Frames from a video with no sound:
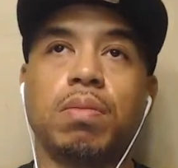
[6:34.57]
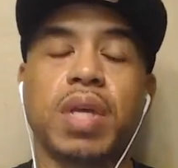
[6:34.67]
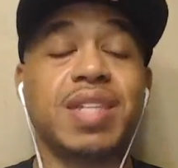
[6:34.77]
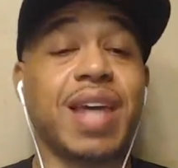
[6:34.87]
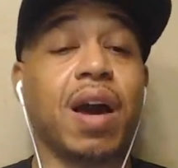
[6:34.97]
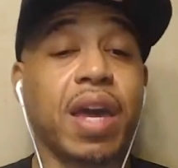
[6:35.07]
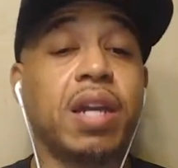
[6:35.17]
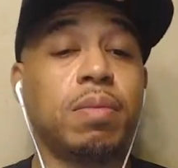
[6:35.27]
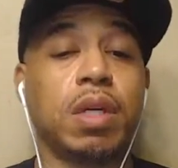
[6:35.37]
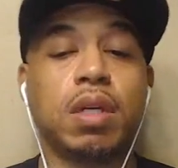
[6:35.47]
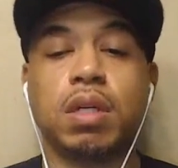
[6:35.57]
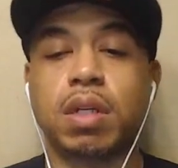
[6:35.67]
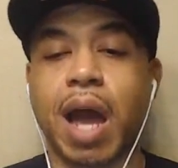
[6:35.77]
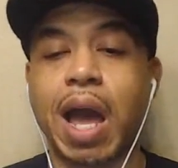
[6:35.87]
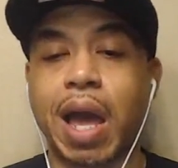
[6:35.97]
is our enemy.
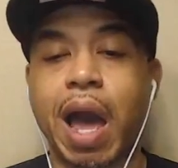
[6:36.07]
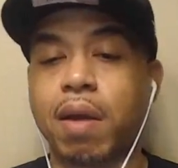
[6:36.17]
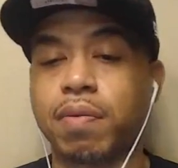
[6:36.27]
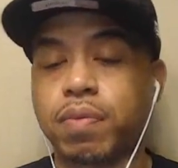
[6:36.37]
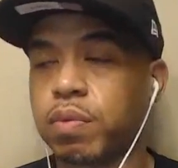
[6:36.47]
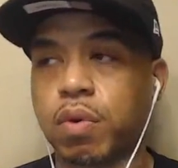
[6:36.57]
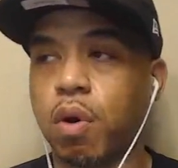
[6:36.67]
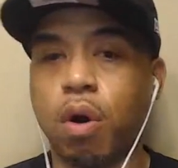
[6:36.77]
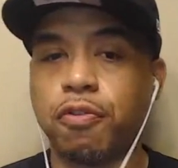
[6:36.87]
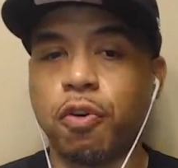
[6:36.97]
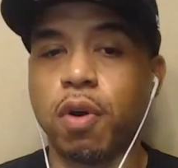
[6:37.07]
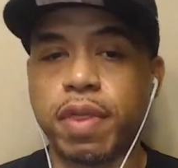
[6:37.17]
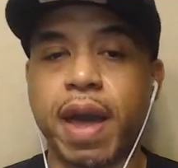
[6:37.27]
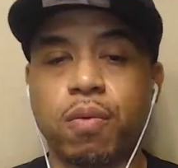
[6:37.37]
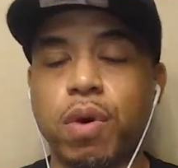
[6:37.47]
I all for
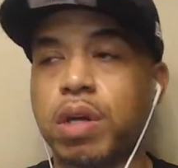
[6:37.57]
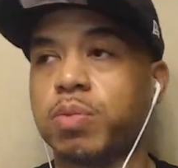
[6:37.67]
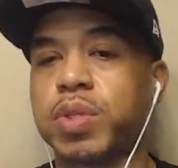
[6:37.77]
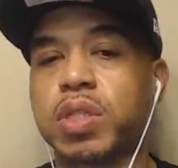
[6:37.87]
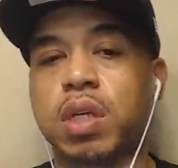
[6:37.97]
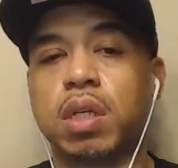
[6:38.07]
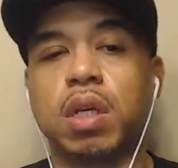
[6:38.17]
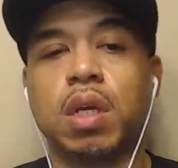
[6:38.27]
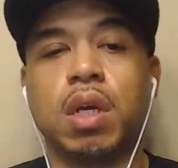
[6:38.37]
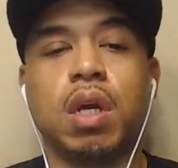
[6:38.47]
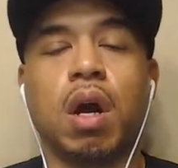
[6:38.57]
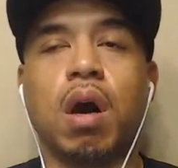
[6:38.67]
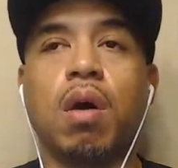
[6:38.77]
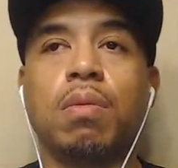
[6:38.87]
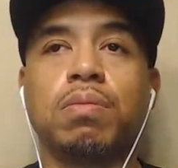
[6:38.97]
that 100%.
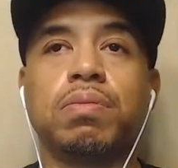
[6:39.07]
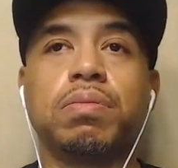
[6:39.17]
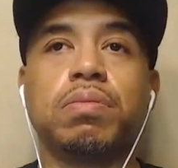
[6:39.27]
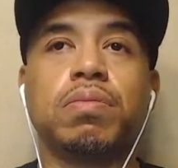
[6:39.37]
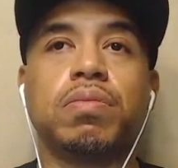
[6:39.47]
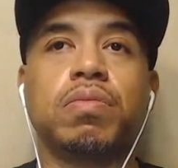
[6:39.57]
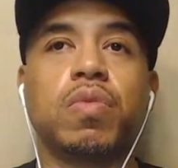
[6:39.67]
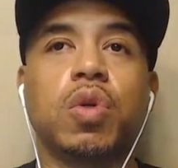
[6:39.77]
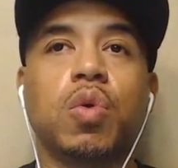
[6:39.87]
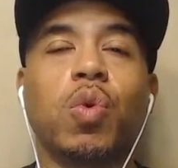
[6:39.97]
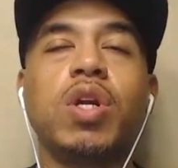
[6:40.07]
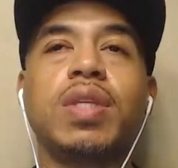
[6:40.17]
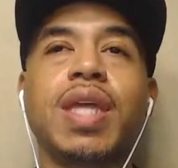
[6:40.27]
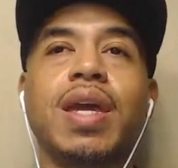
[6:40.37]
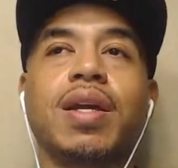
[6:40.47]
What do
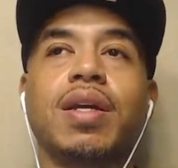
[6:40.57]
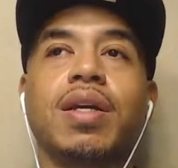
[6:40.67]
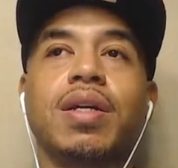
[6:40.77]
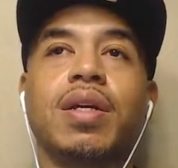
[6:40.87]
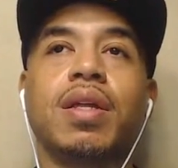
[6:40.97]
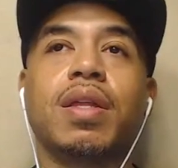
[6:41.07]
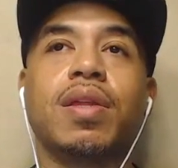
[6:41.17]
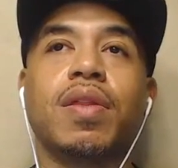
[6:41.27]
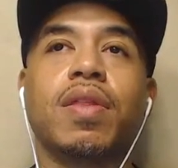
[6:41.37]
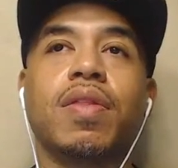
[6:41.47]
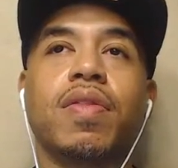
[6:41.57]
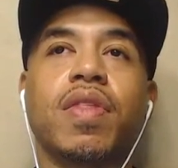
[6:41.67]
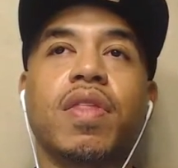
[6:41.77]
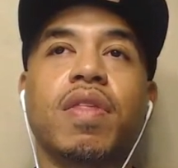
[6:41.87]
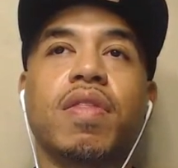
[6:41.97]
you think
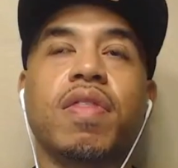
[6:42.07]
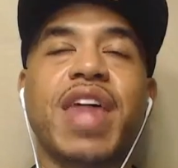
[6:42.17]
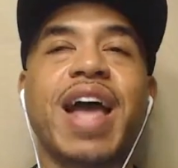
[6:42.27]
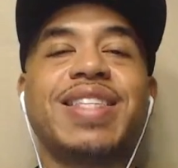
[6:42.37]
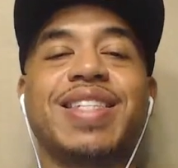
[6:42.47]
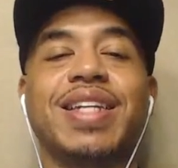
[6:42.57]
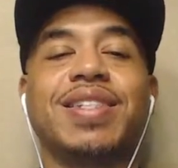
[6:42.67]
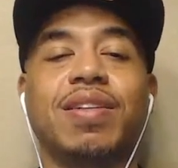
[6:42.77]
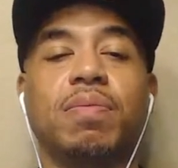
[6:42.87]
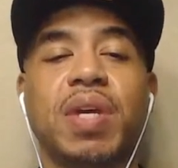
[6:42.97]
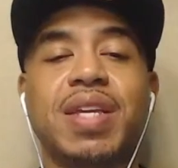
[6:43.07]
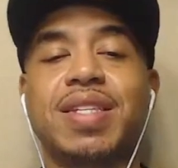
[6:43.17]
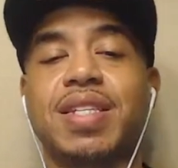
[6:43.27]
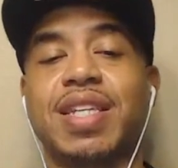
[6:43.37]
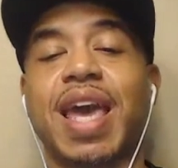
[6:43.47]
that system is
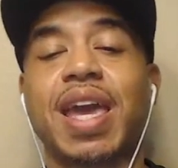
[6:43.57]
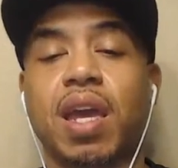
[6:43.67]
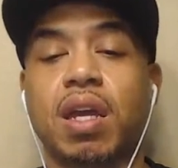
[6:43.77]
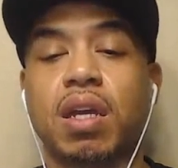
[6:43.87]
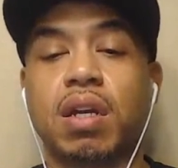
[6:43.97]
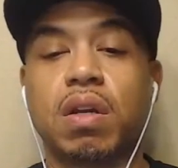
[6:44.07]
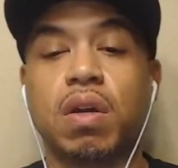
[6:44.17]
saying